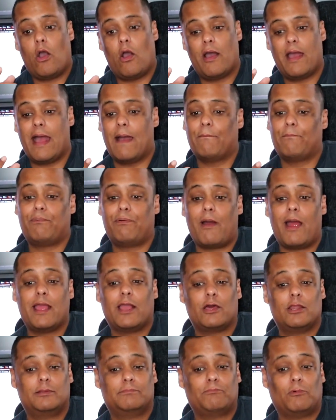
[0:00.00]
I'm
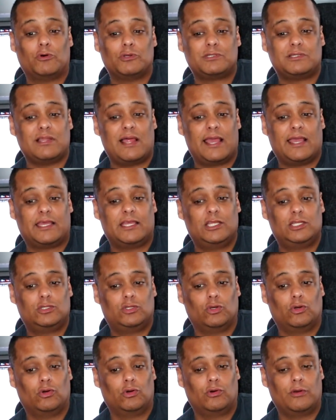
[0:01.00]
probably gonna most likely
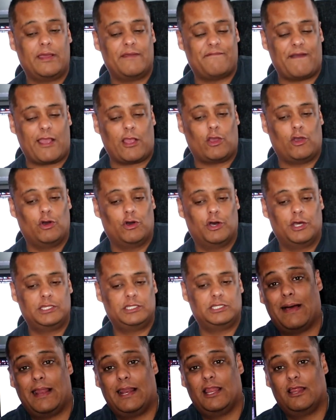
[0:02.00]
do, if I
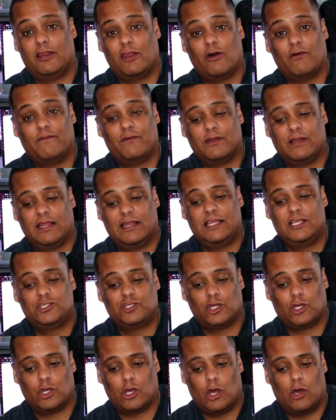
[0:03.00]
could, my Lenovo
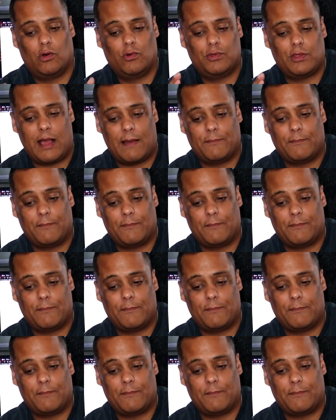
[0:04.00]
Legion Go.